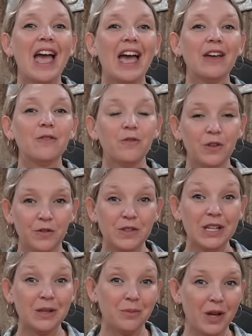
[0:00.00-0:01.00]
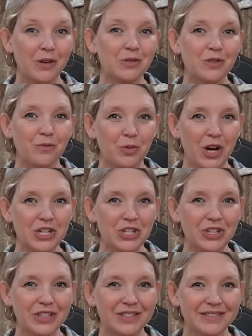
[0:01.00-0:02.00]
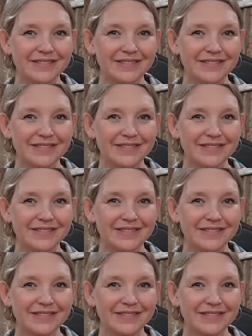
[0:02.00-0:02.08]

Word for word: at 15 pounds of pressure.